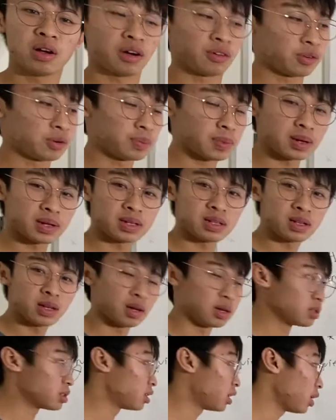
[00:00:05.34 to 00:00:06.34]
everybody,
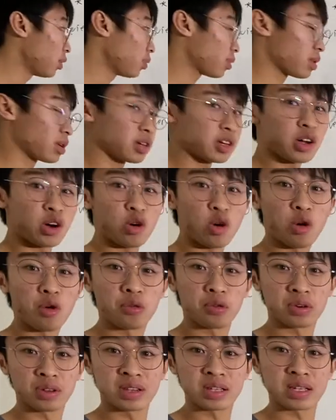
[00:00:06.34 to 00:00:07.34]
uh, today we're going to go
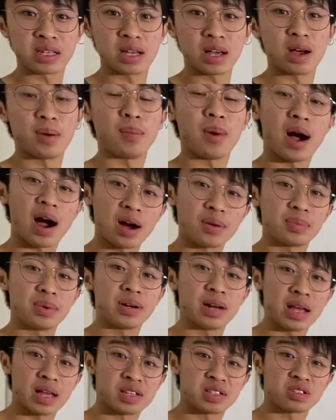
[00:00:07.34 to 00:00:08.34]
over the um,
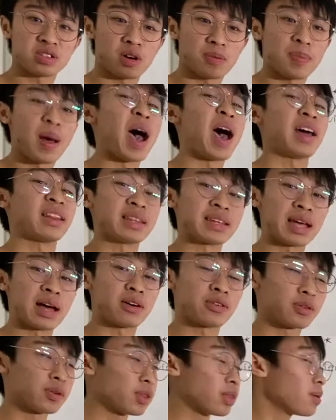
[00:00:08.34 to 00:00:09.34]
hybrid A-star pathing
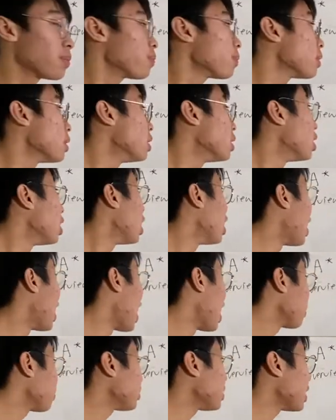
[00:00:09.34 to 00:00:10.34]
algorithm. Uh,
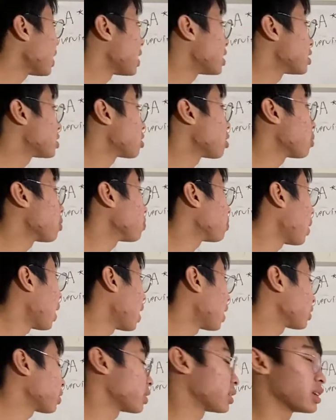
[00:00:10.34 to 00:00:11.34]
hybrid A-star
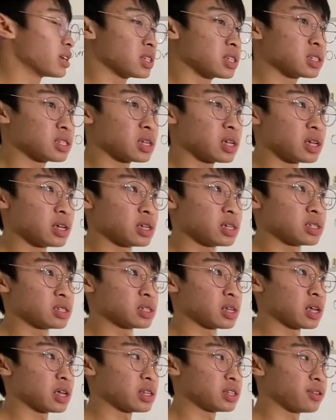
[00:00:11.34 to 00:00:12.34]
pathing is,
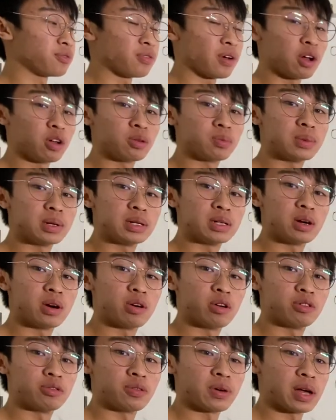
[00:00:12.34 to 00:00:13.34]
is a development
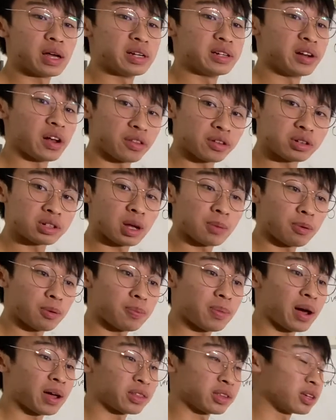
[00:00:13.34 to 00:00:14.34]
of another type
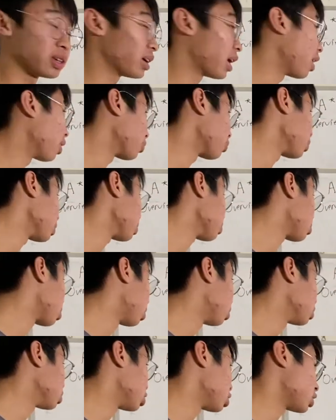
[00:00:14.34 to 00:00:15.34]
of pathing algorithm
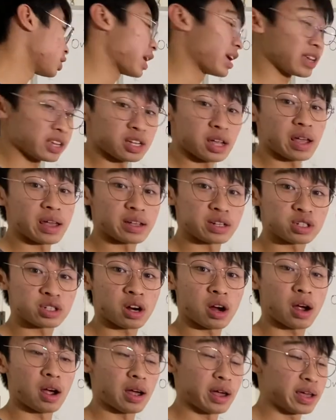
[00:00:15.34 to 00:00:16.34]
called just
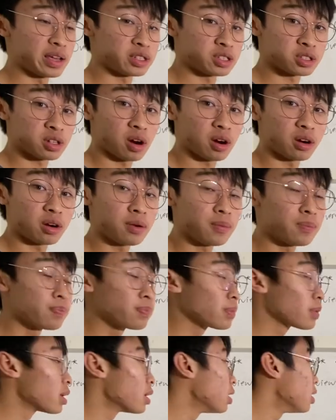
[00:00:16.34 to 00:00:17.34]
uh, A-star.
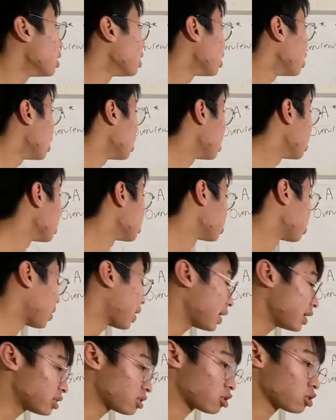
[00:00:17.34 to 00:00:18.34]
Uh, so
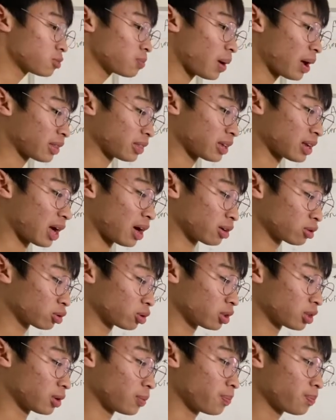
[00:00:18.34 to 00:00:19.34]
A-star's pathing
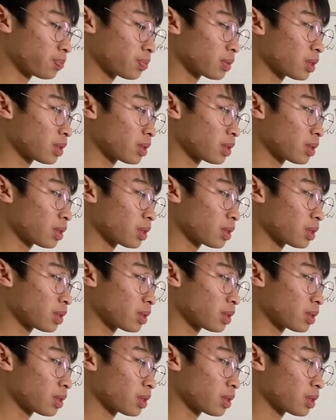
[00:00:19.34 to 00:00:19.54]
algorithm